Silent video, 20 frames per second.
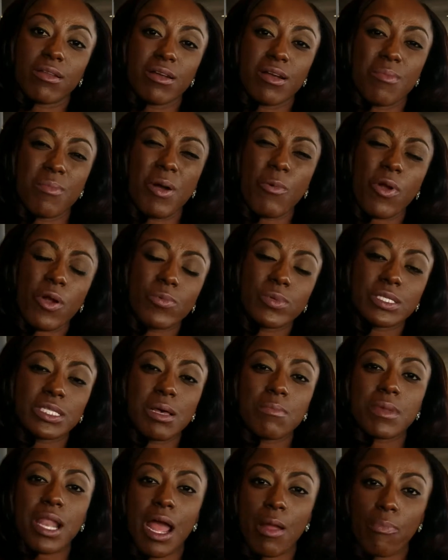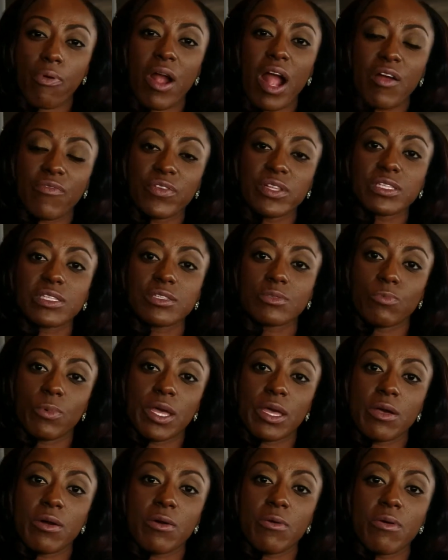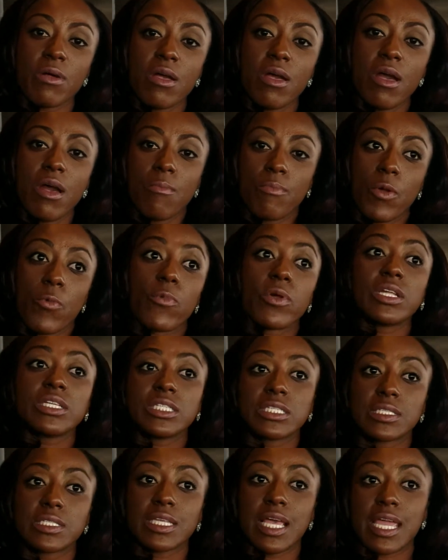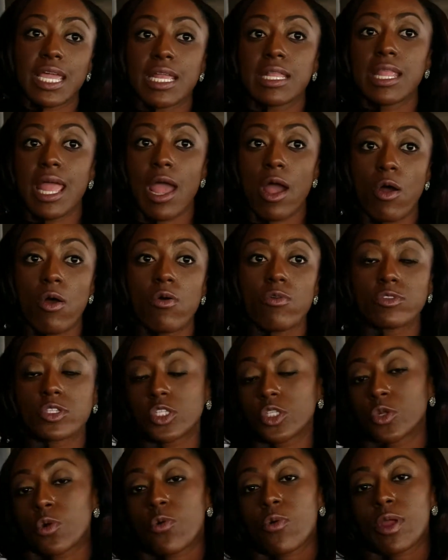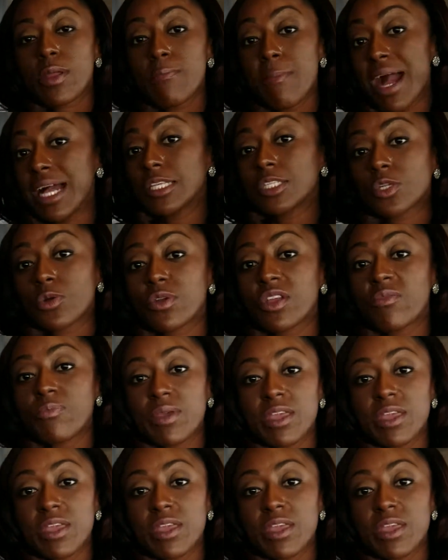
I work with some nonprofits as well, but really just taking that whole story, my story of